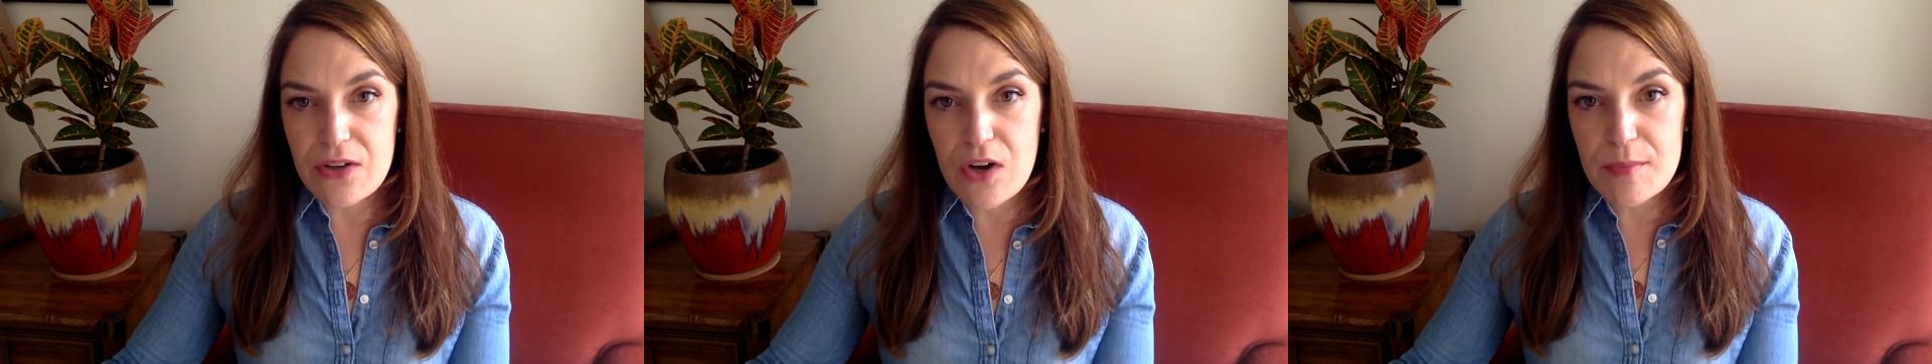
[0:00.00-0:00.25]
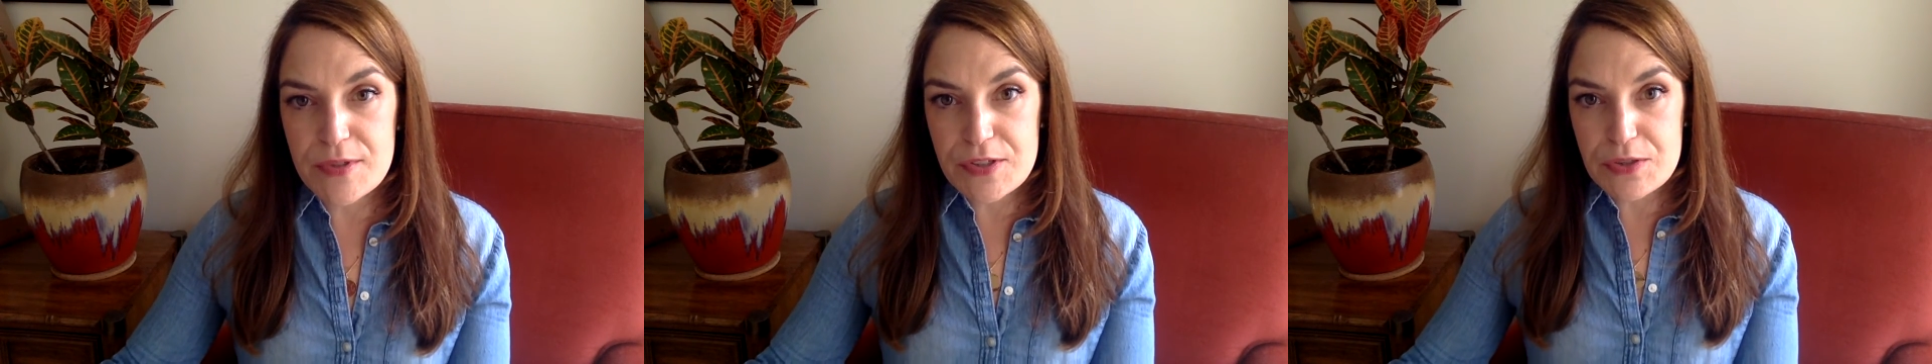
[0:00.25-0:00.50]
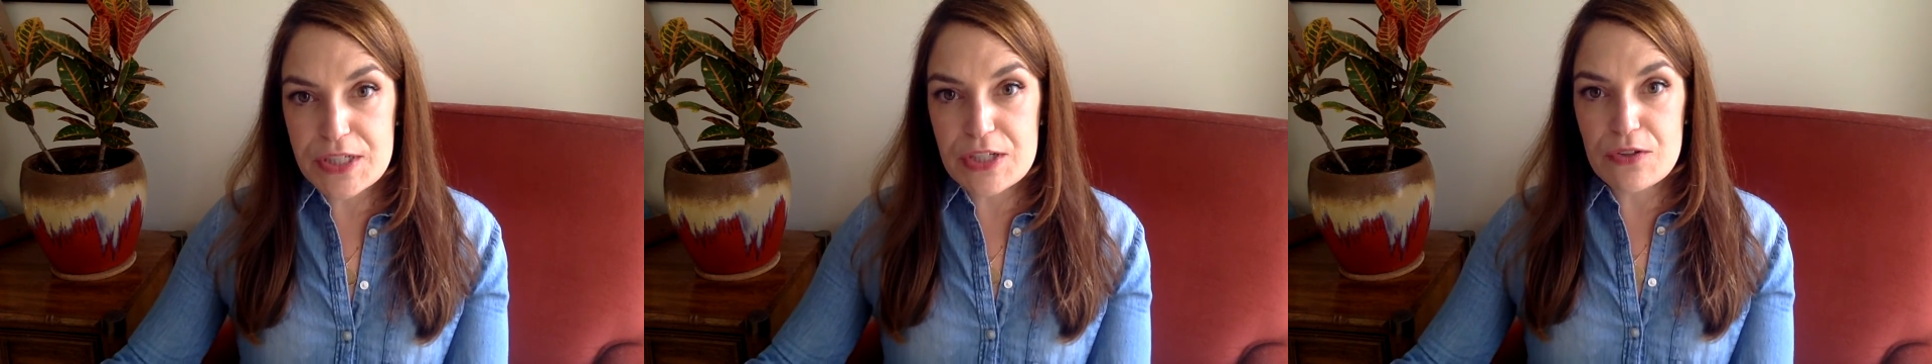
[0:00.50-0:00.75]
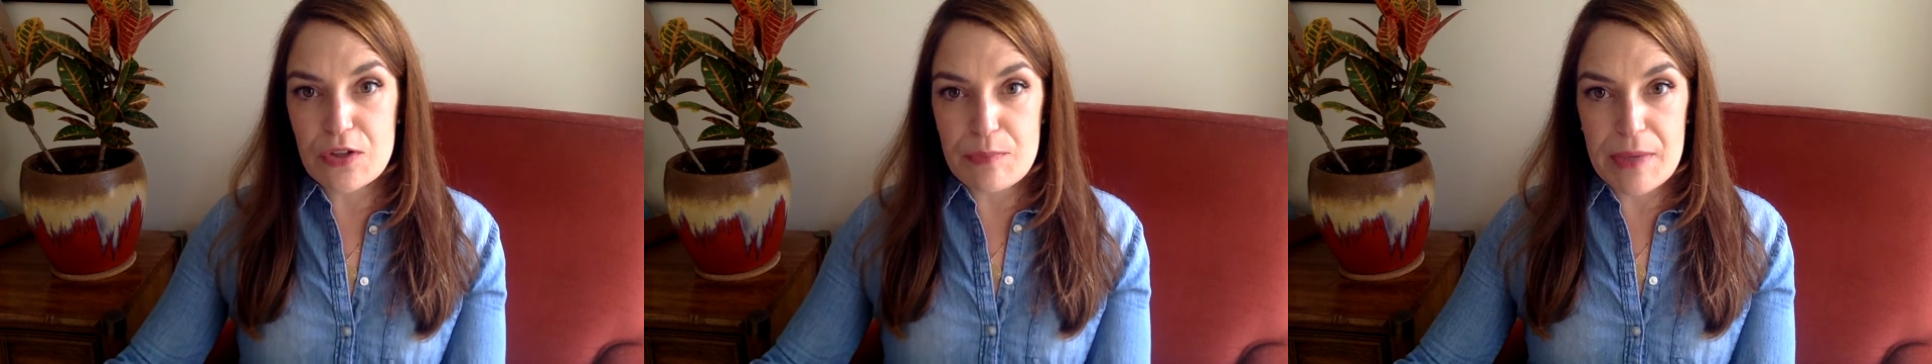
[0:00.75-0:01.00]
almost
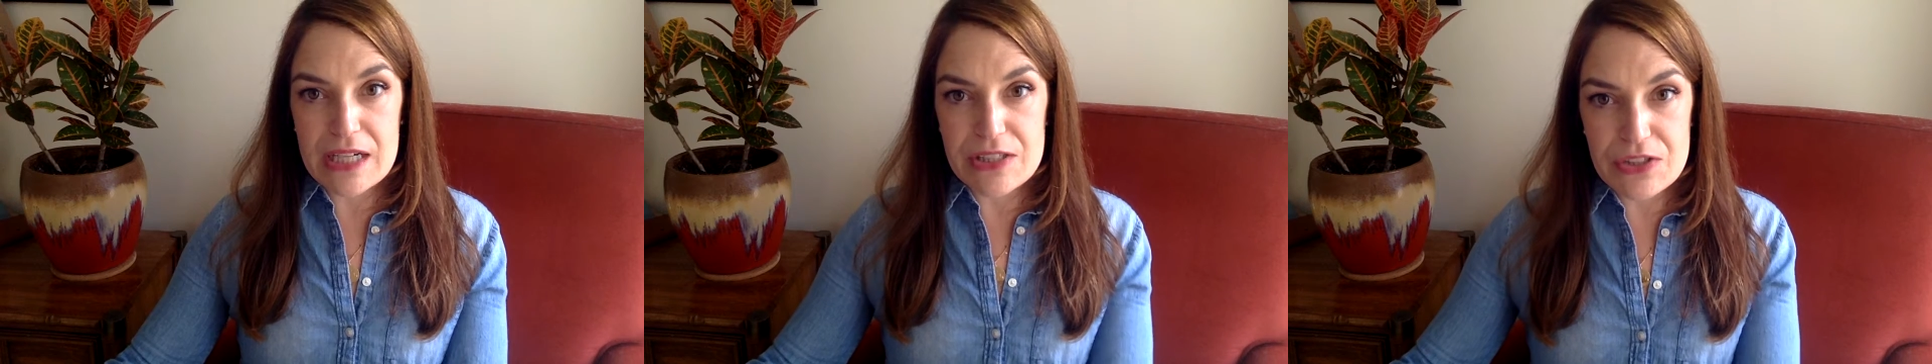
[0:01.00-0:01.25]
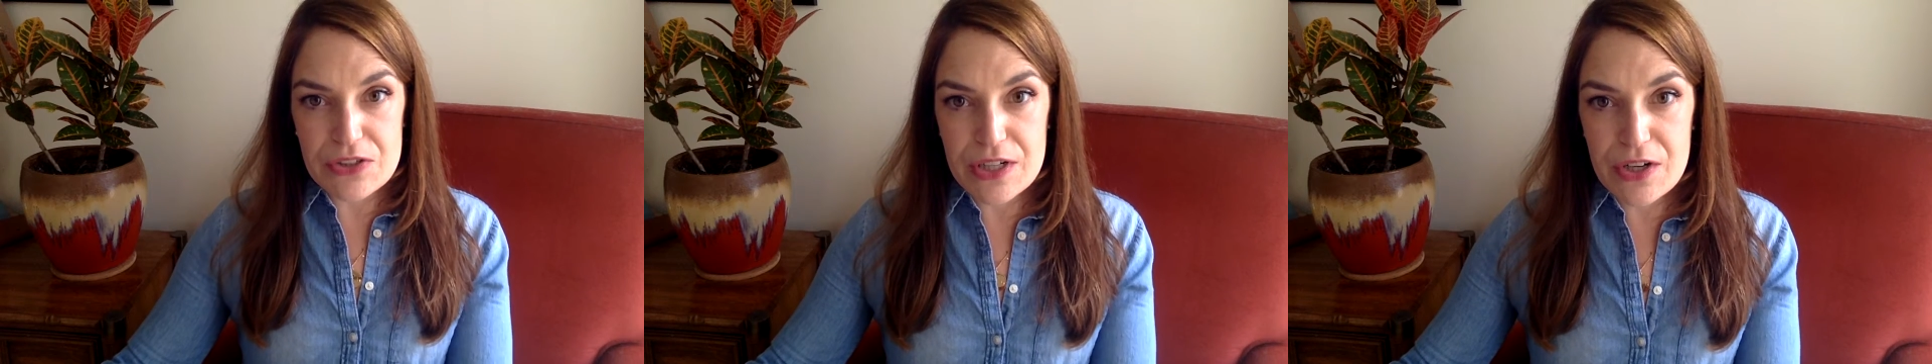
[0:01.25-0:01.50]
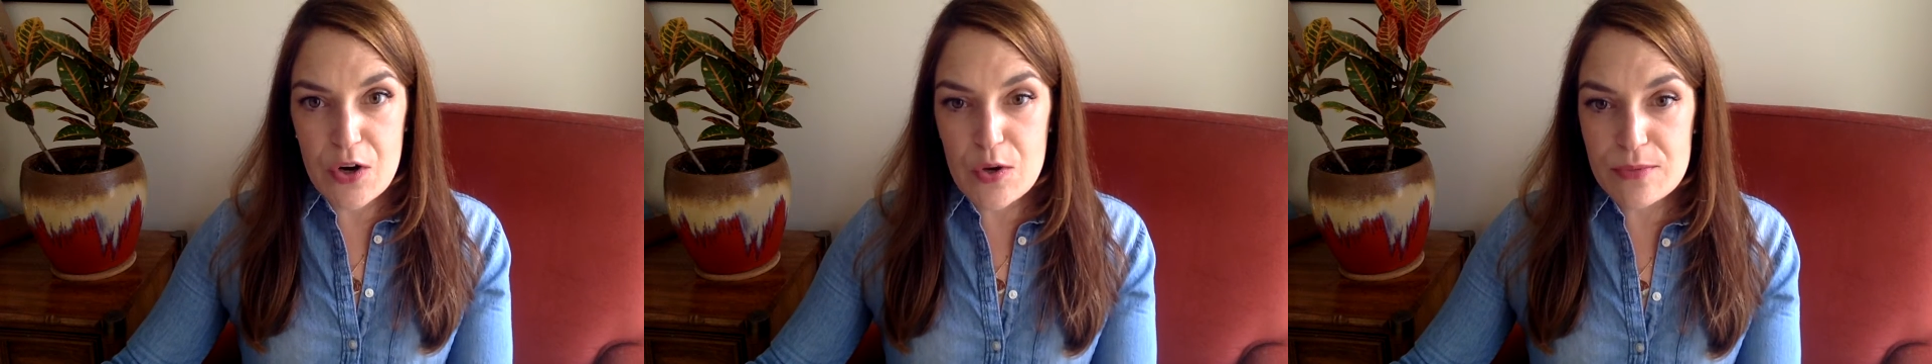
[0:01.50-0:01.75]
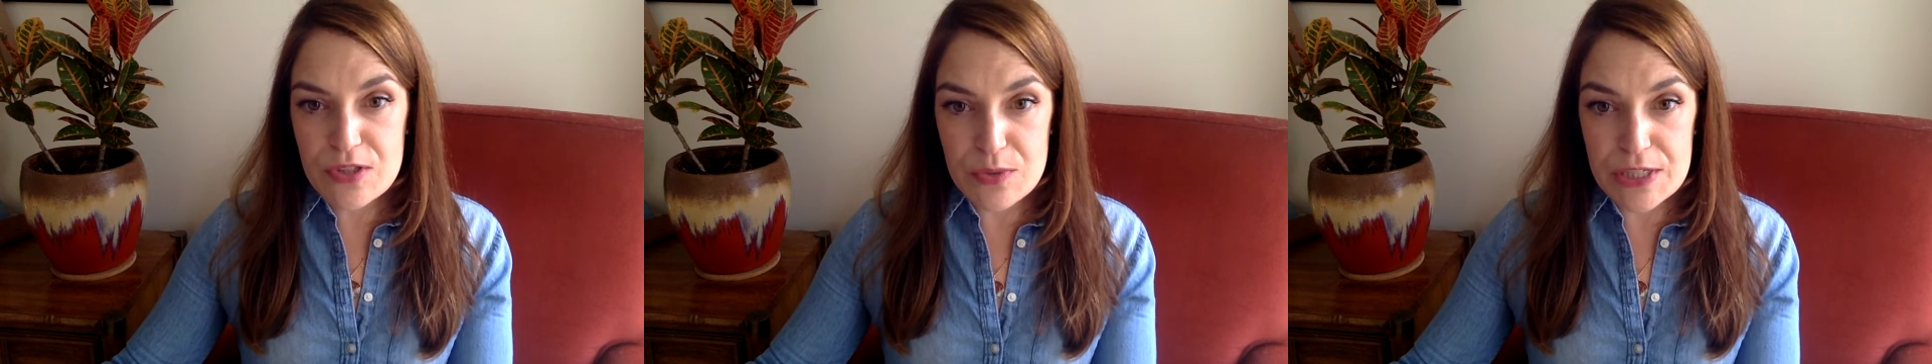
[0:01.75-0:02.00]
3-year-old monster at
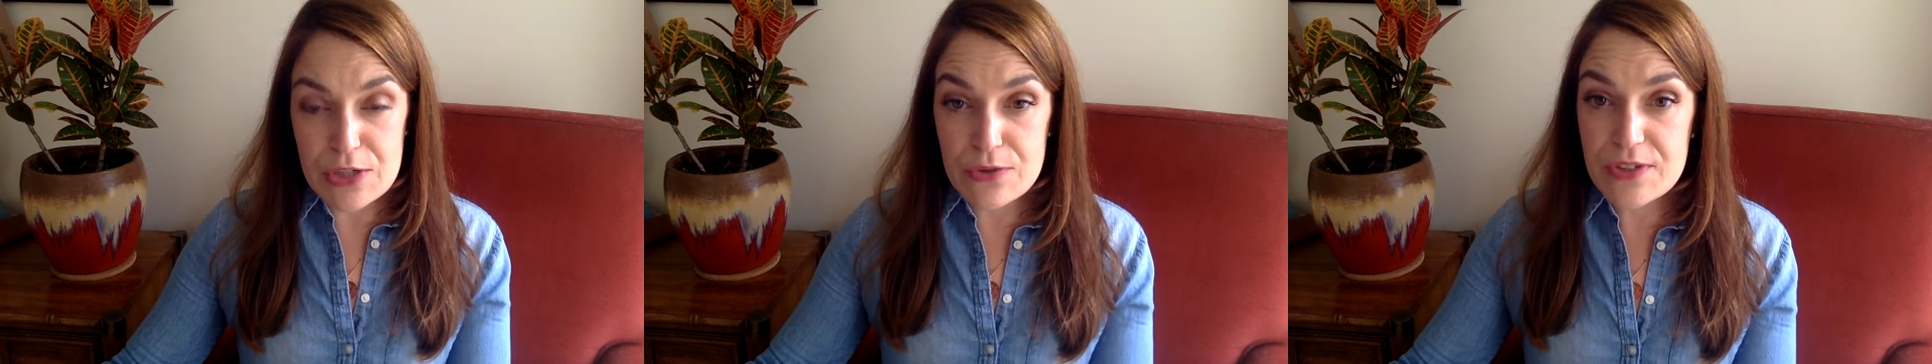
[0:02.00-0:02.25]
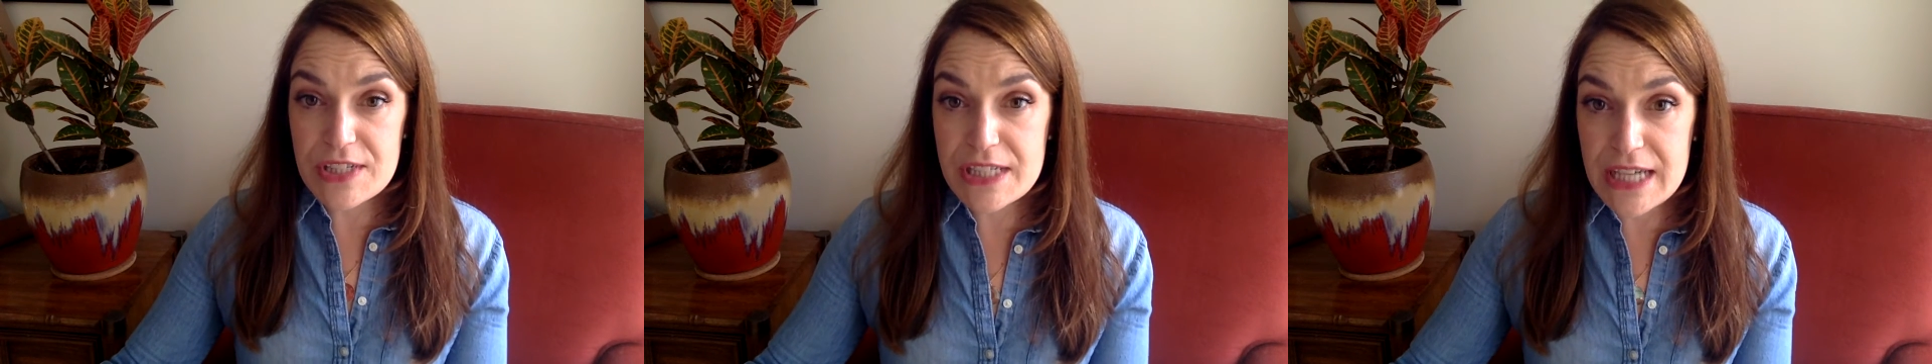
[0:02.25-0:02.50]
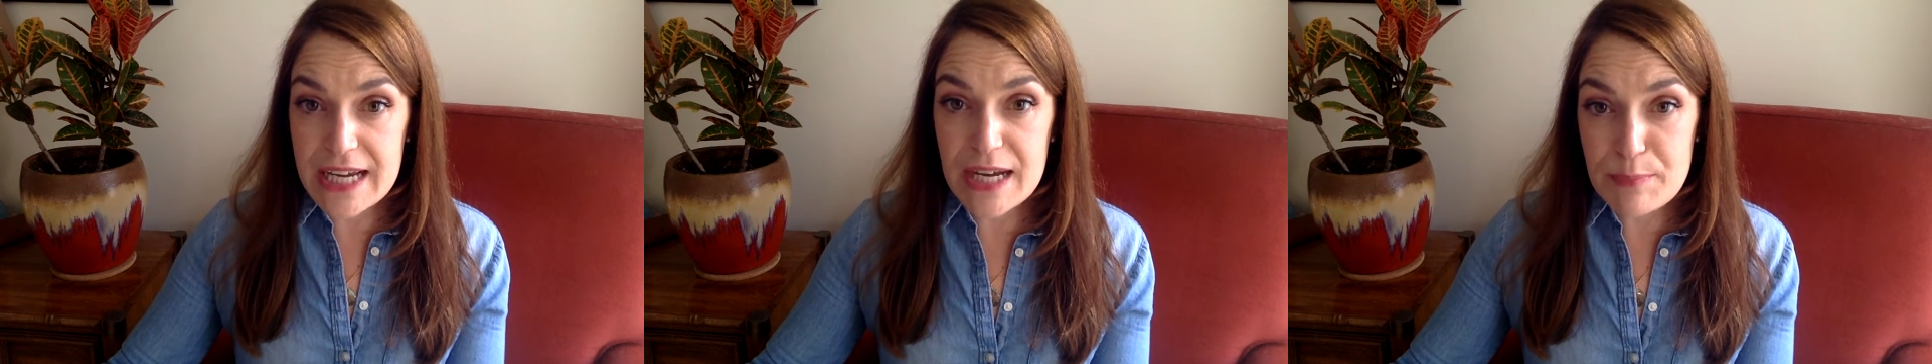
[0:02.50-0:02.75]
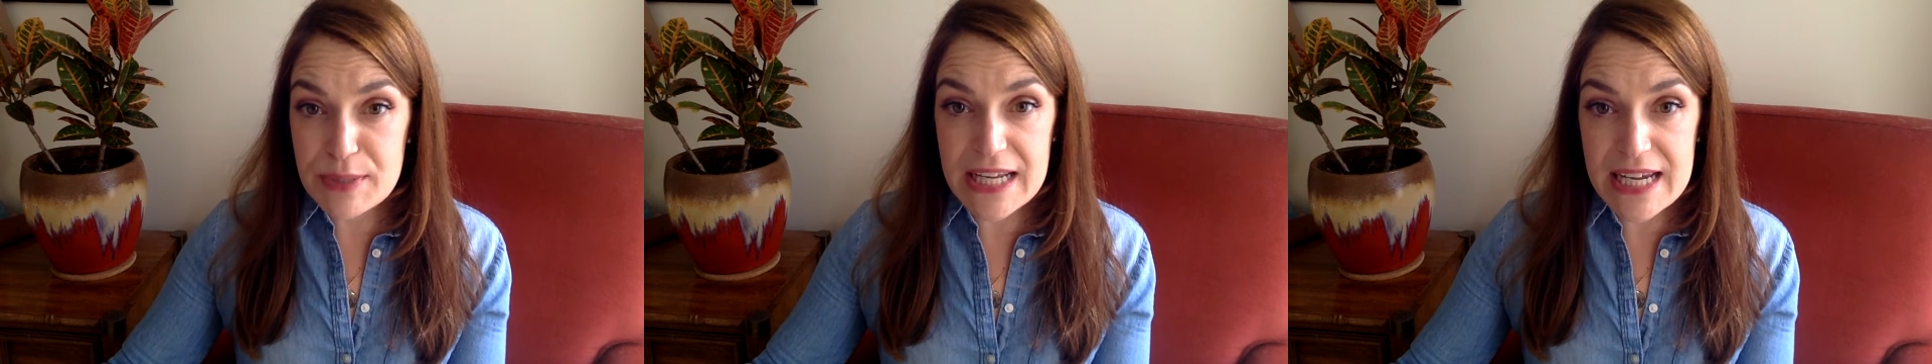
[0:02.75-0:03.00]
home, so I don't stay
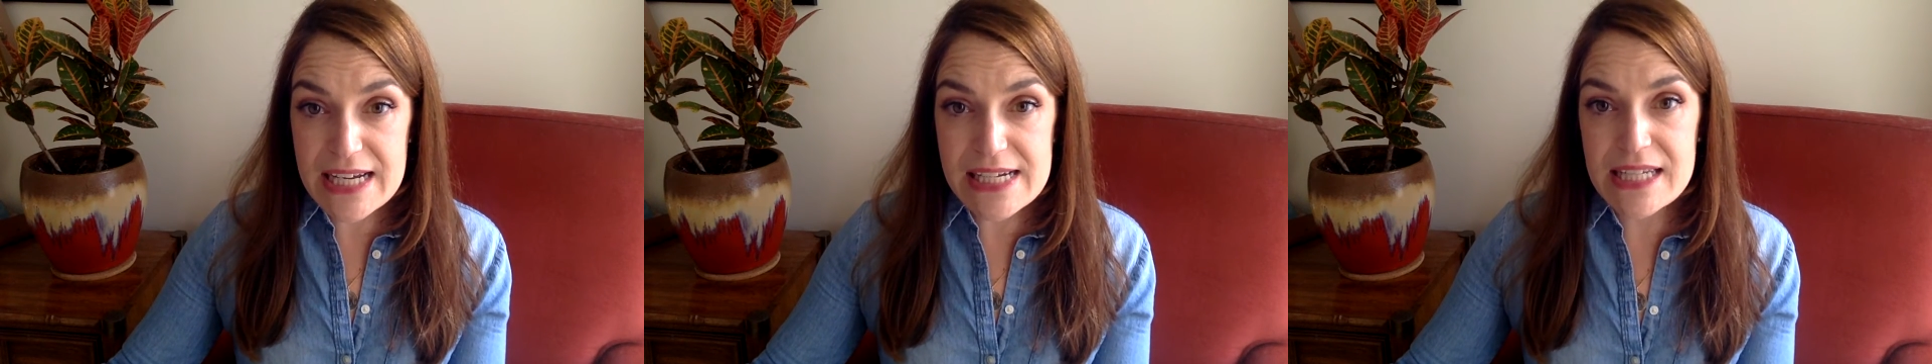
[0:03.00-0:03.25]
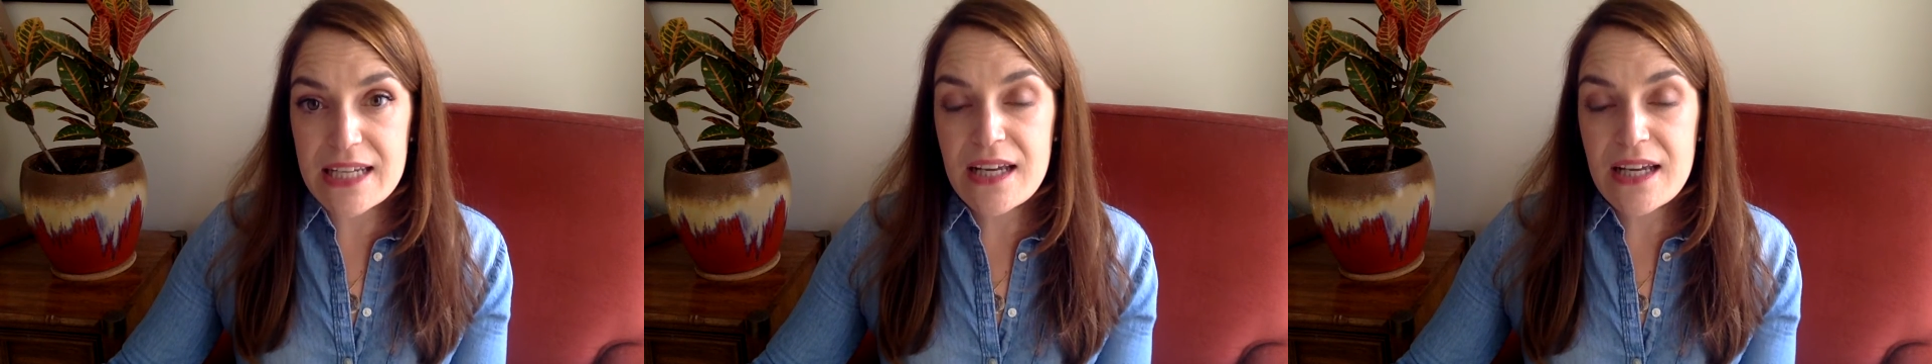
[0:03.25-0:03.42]
up late.